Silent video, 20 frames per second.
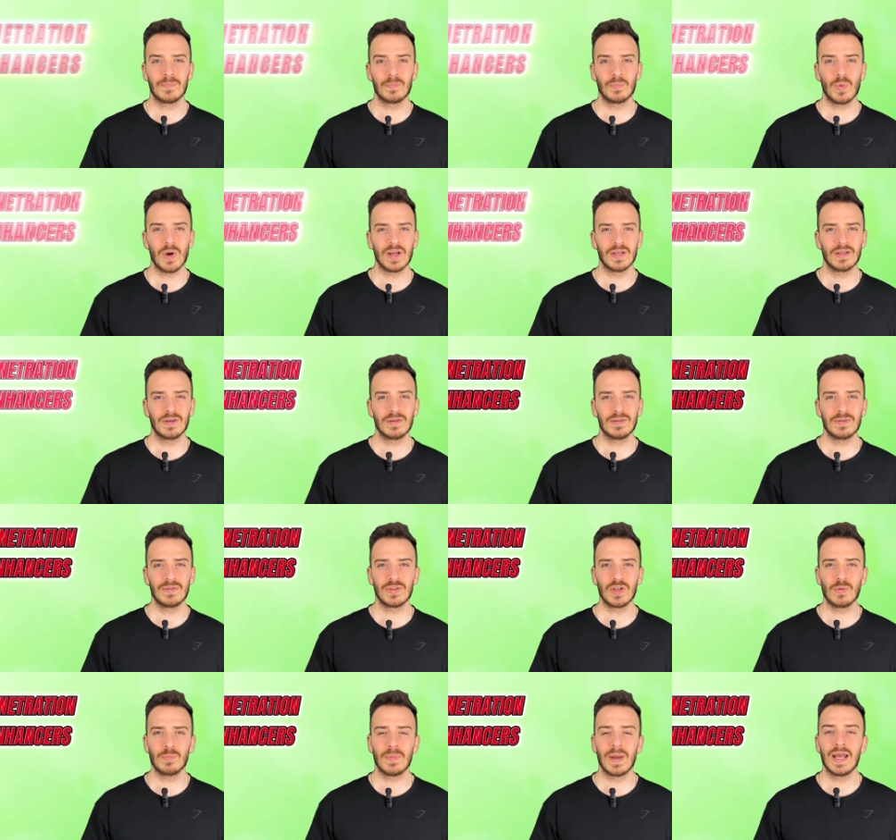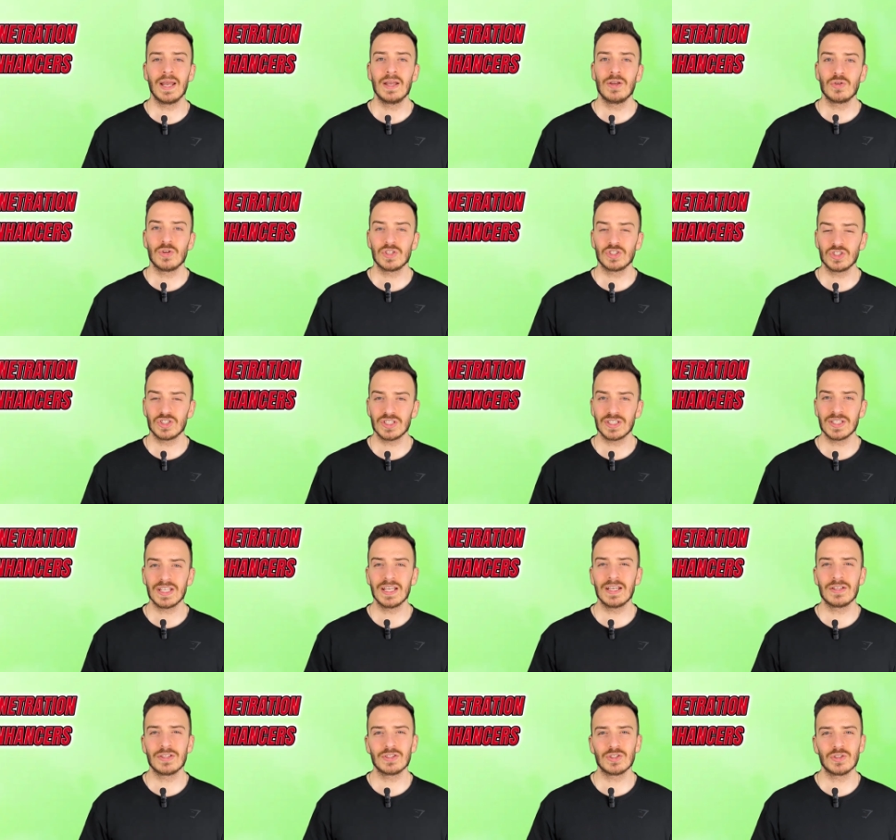1. No penetration
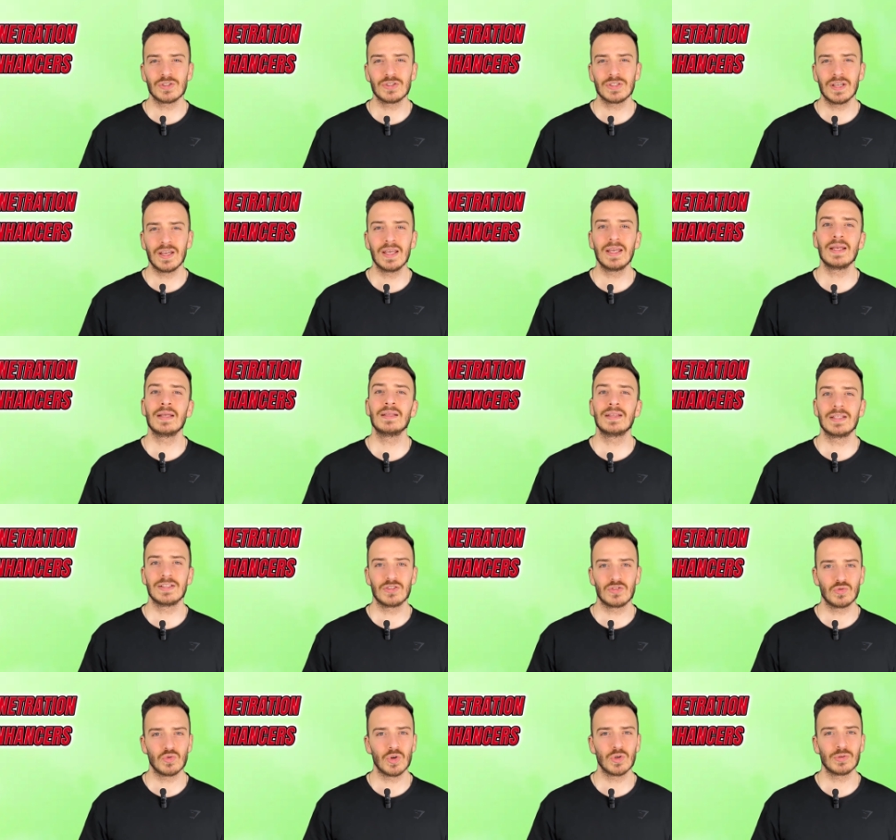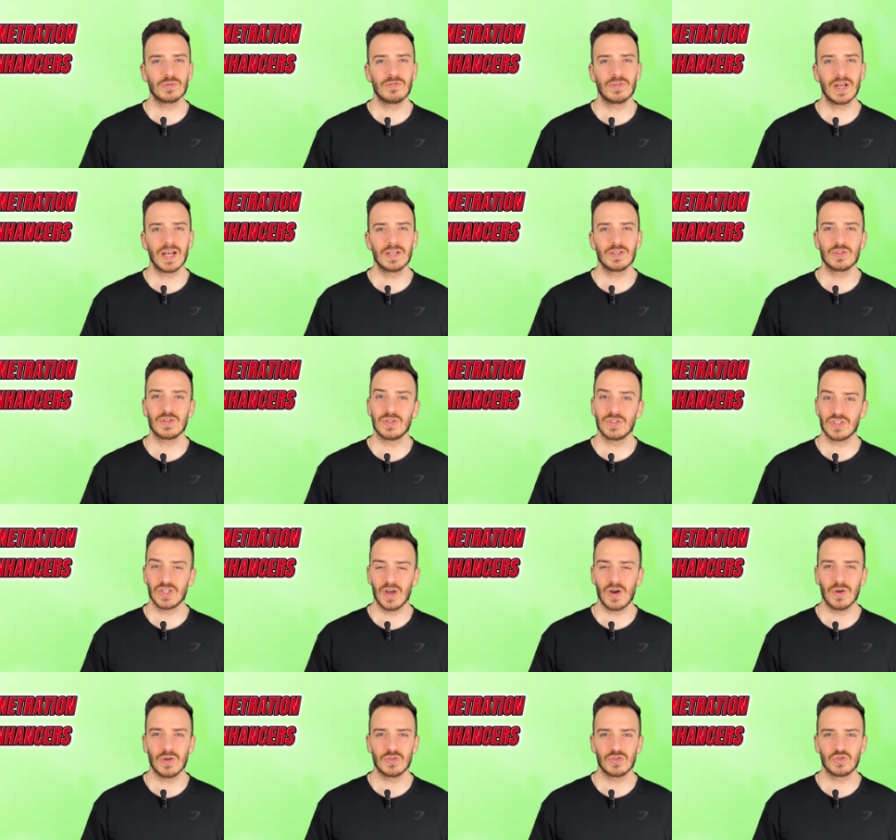enhancers, since growth factors
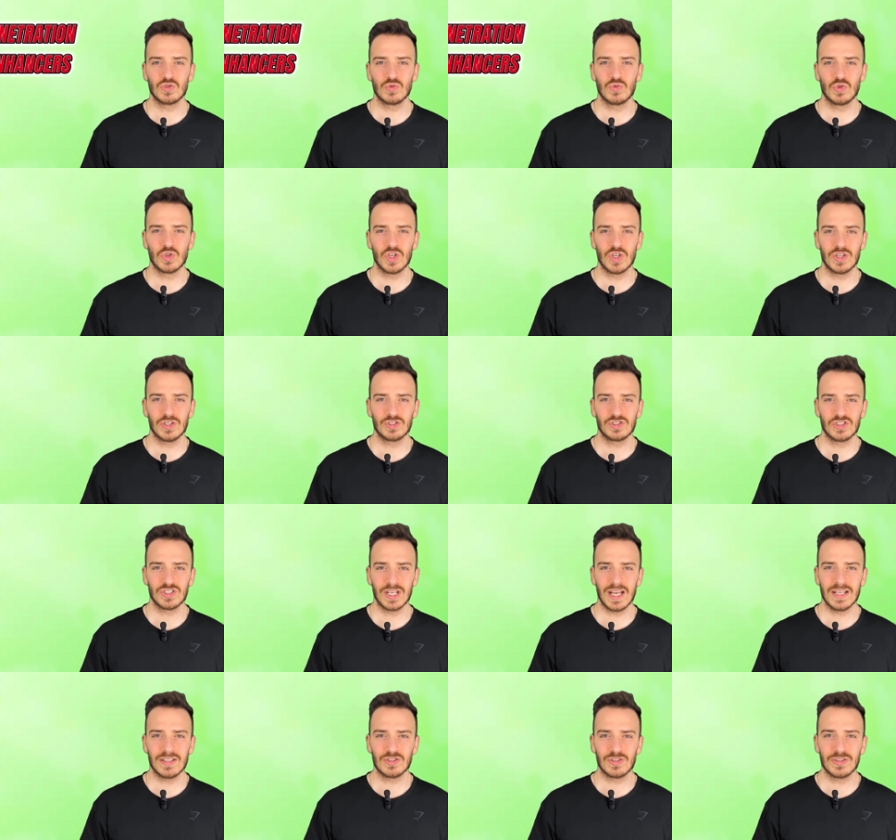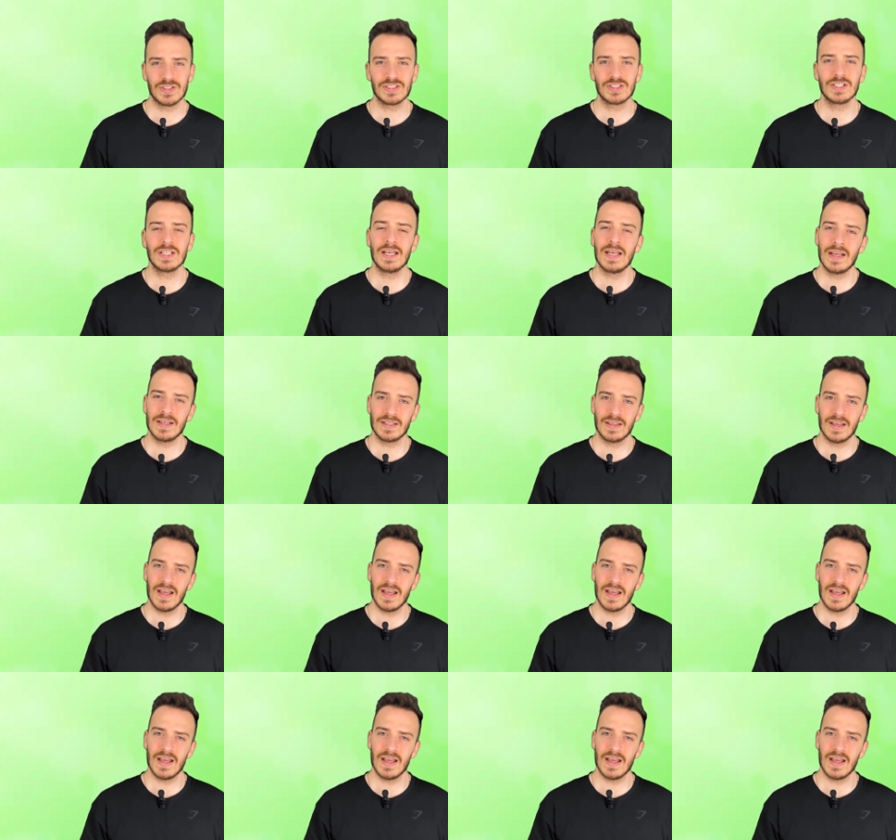are too large to enter the skin,